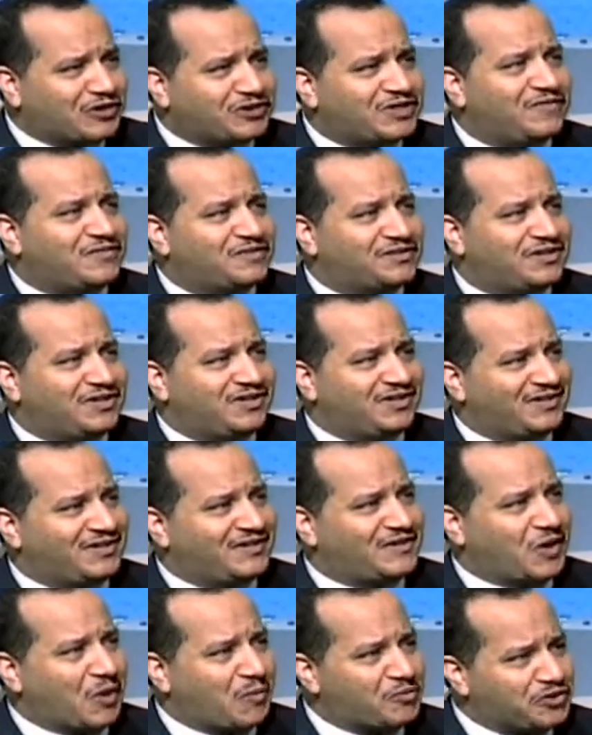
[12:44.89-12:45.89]

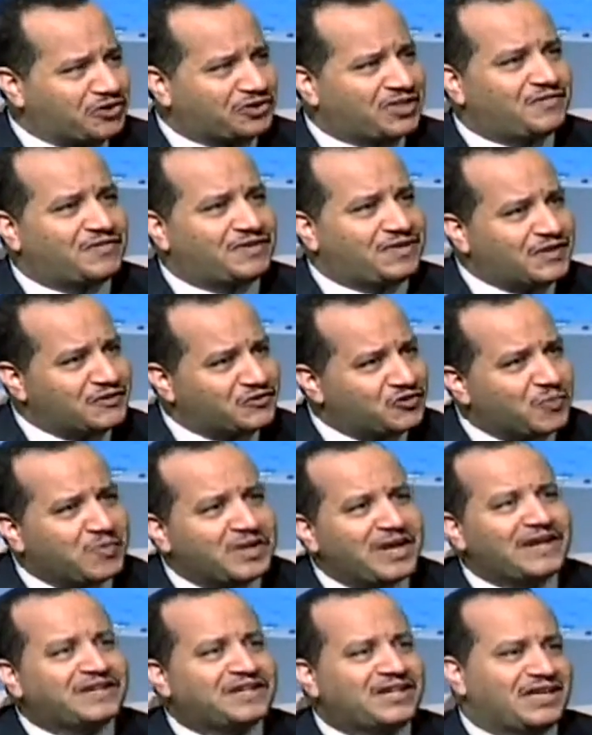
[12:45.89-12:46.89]
subjectivity.
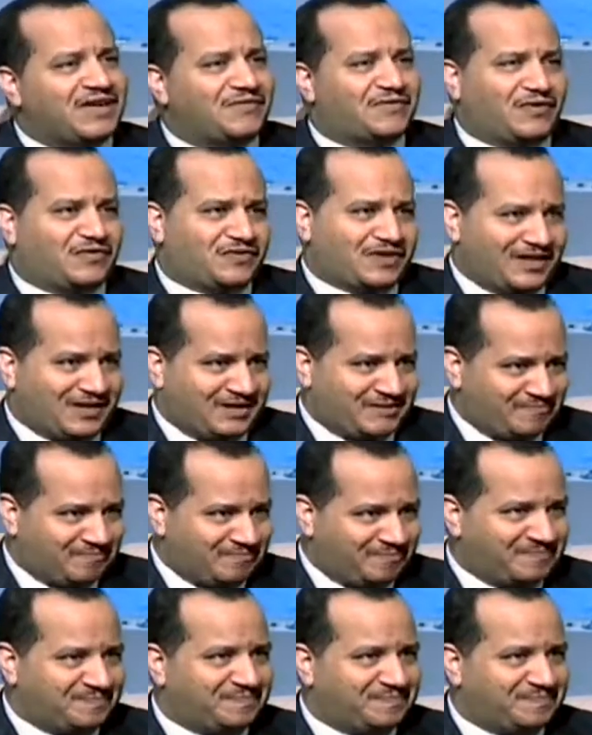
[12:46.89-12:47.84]
Objectivity is dominating everything.